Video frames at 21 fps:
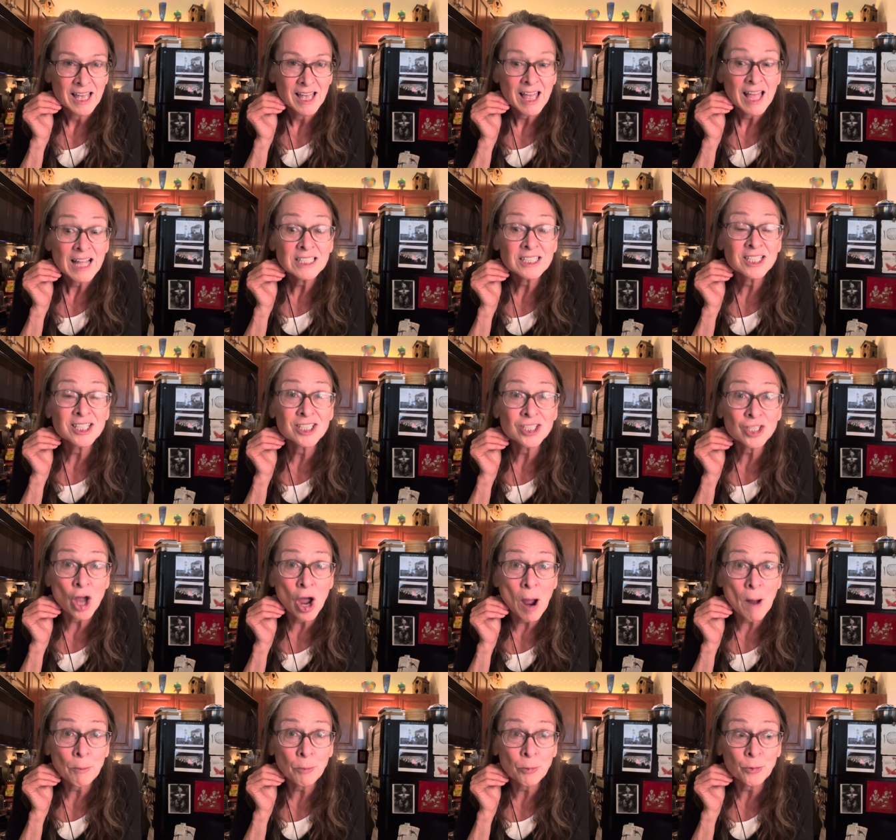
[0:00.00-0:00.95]
And
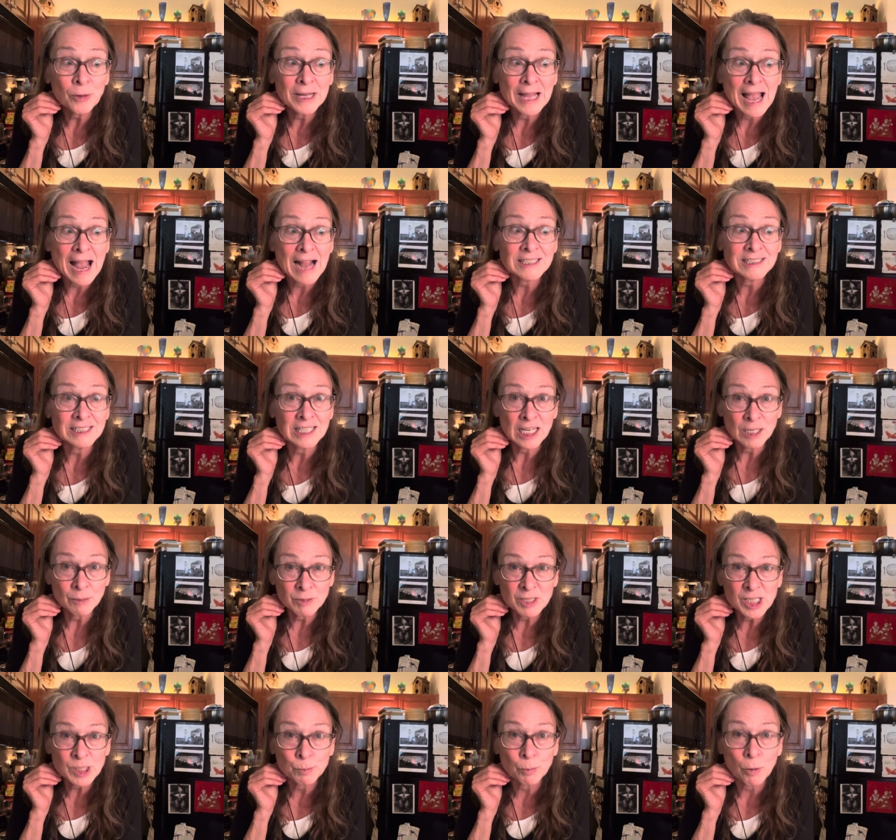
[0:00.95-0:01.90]
stop reacting and
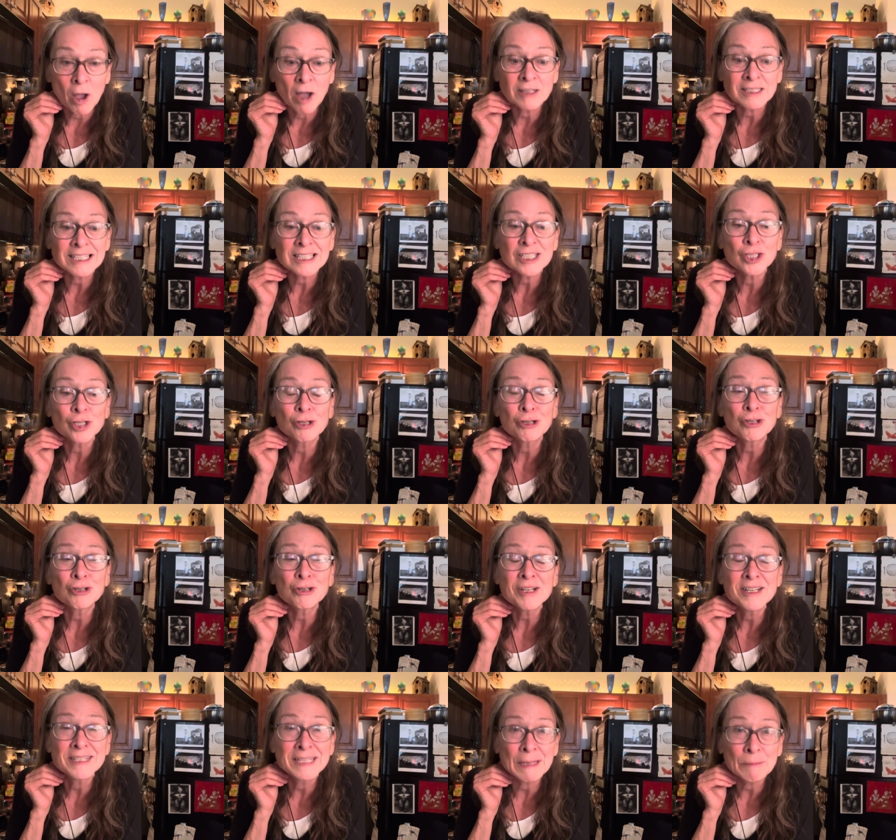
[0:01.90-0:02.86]
responding to their
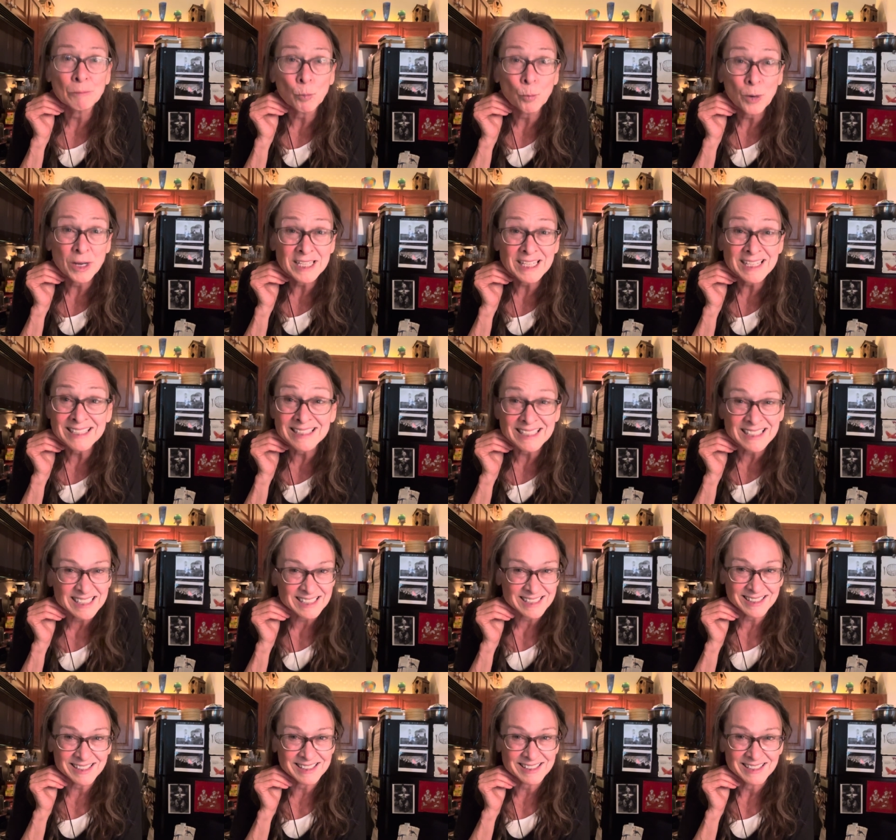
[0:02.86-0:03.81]

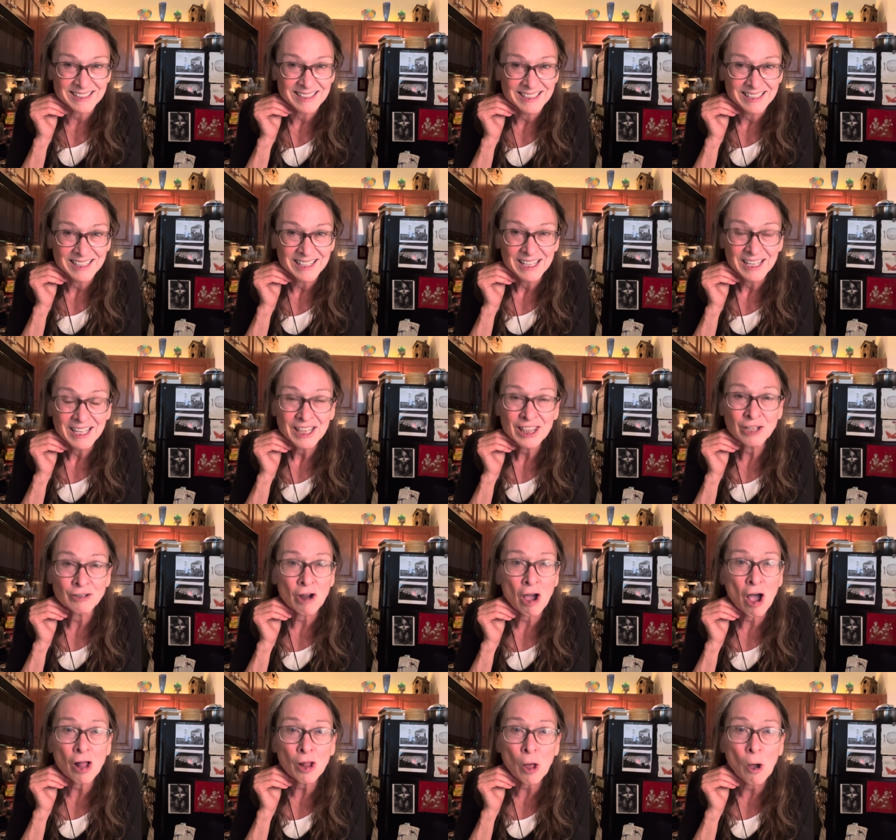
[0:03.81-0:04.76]
dim-wittedness. They're
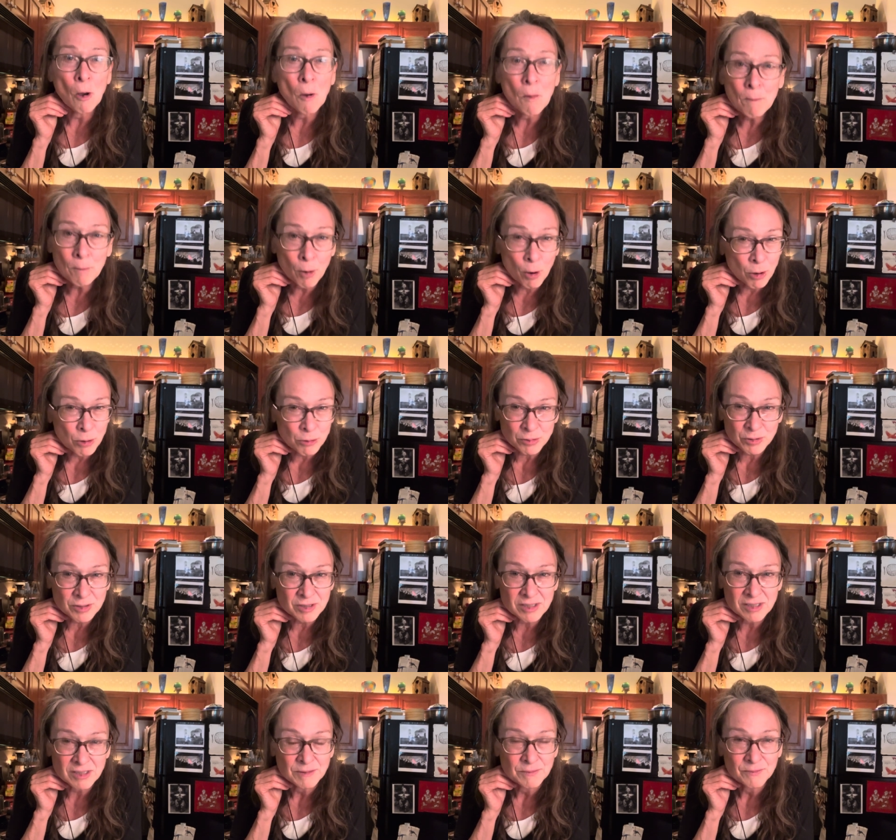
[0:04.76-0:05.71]
all
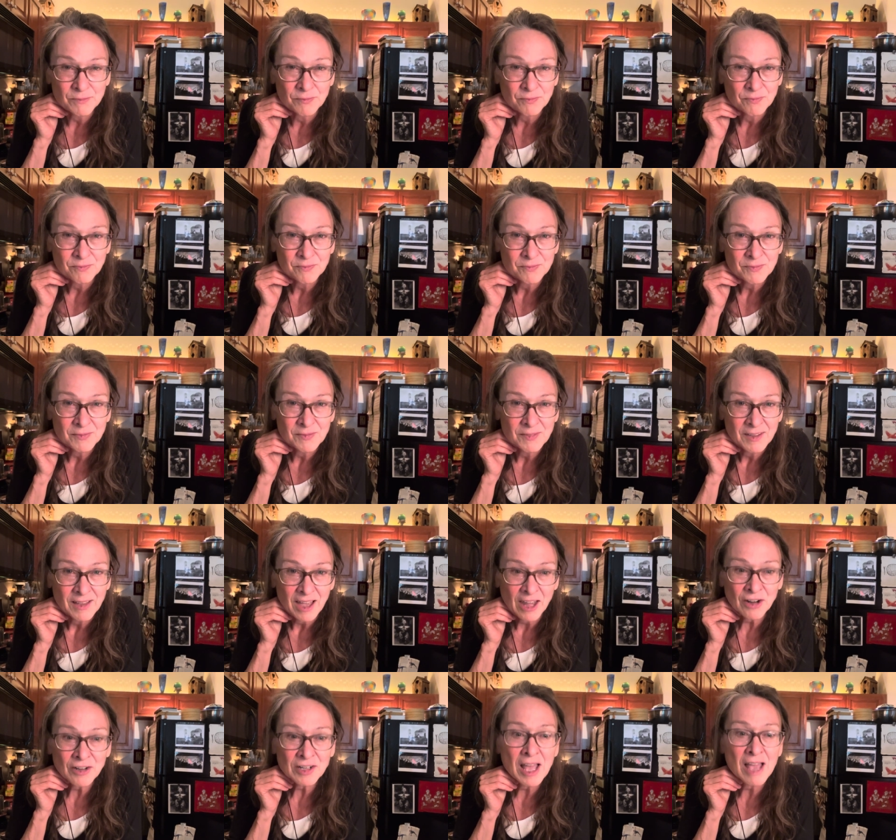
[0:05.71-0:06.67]
ombos.
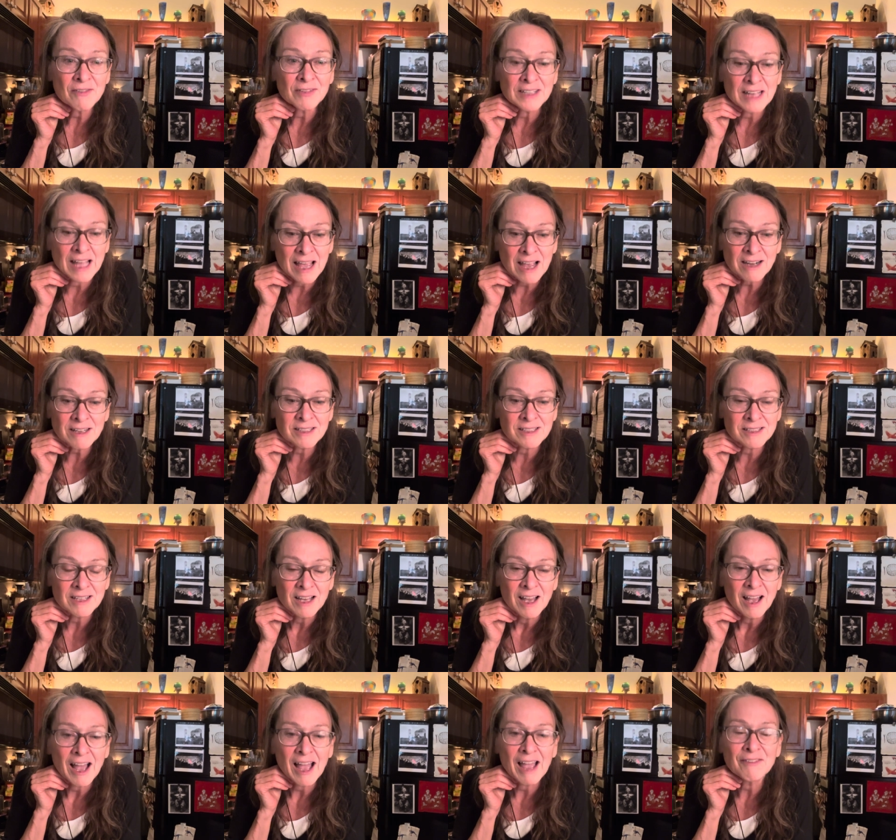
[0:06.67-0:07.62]
I don't have an ex.
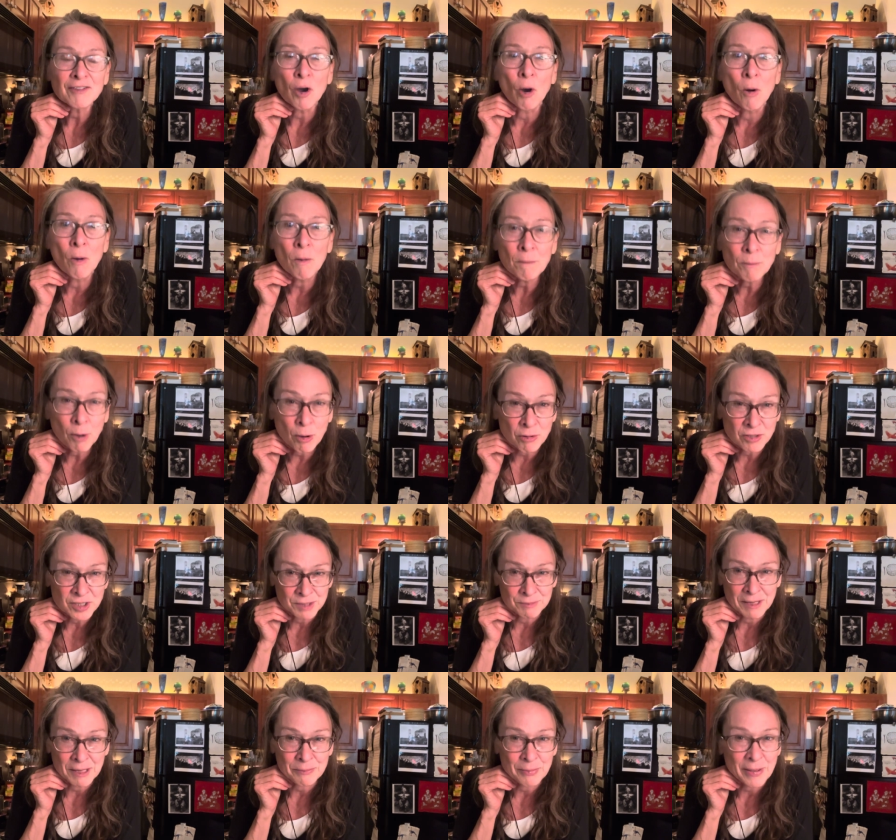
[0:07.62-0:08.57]
I have ombos
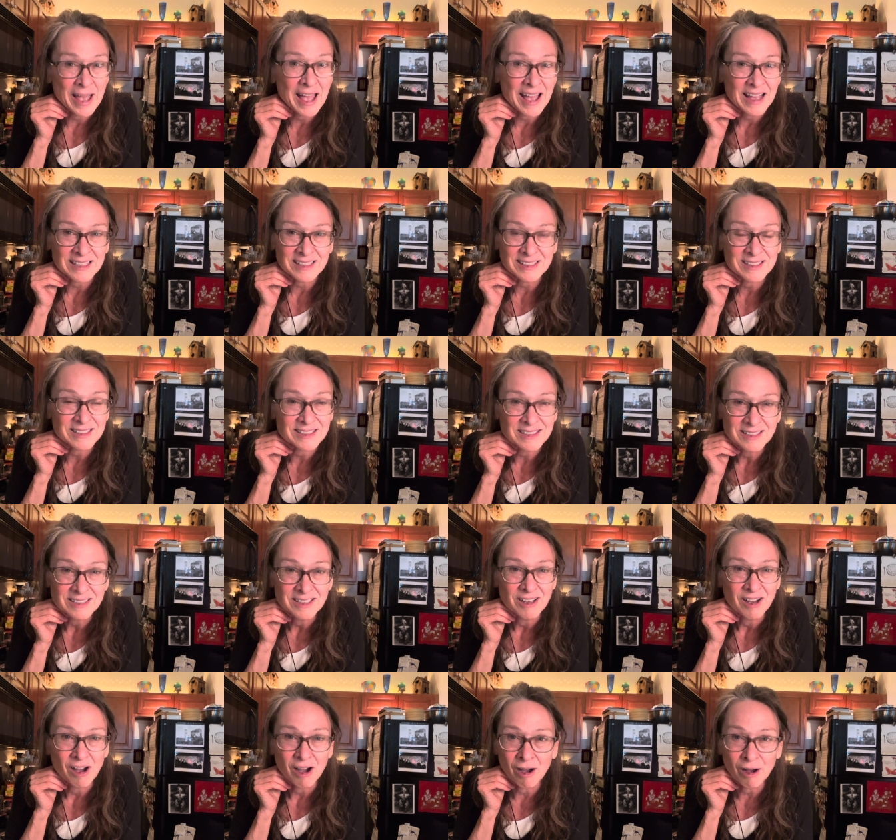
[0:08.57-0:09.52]
in my past.
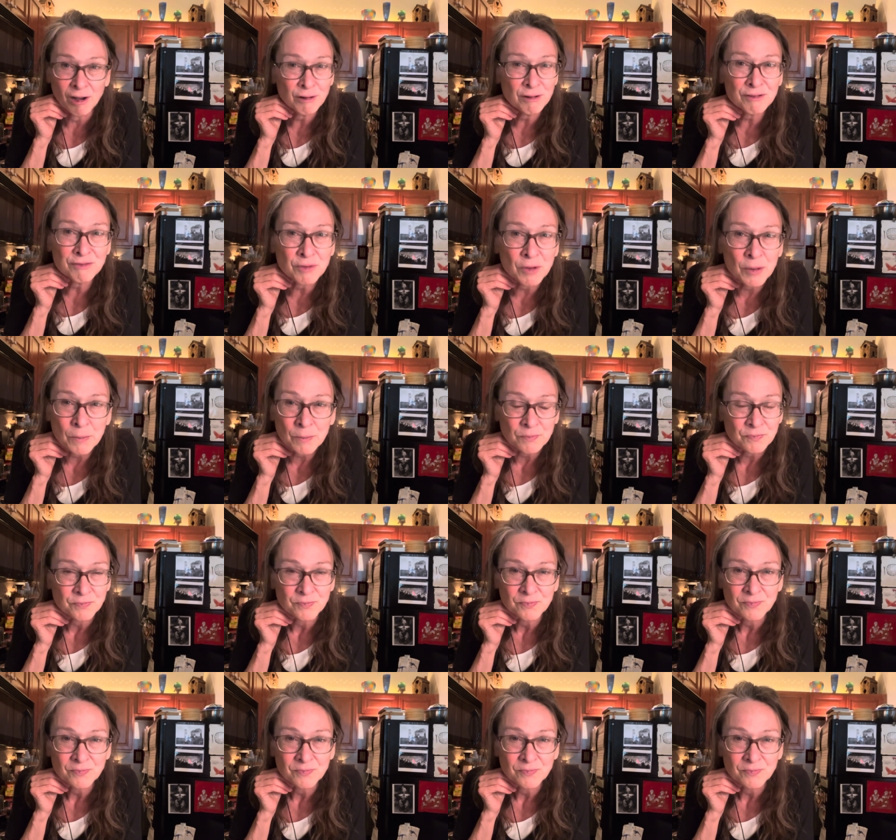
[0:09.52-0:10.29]
All of them.